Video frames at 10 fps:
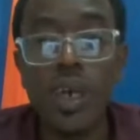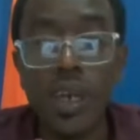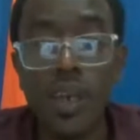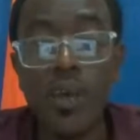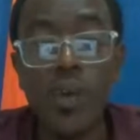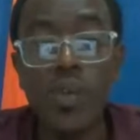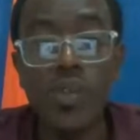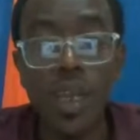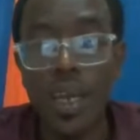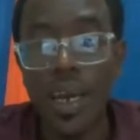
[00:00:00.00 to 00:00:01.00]
it
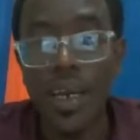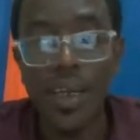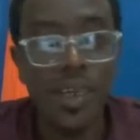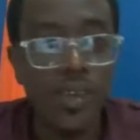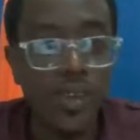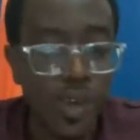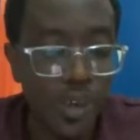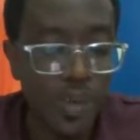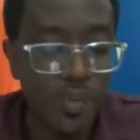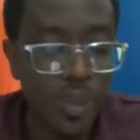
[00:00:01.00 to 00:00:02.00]
looks like it's
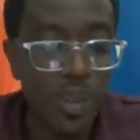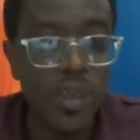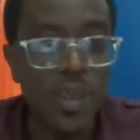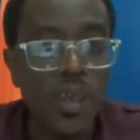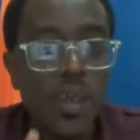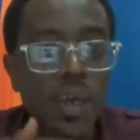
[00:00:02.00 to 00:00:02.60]
going to be